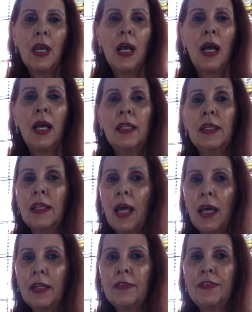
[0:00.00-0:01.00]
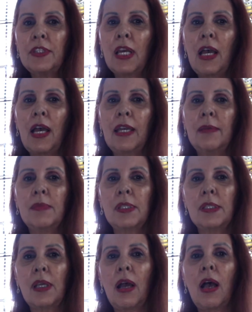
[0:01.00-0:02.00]
A lot of
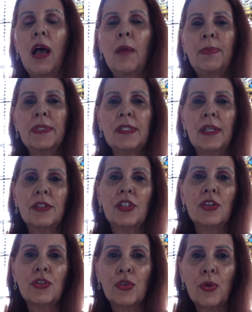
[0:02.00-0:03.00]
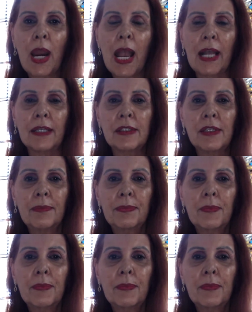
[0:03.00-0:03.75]
times, opposites attract,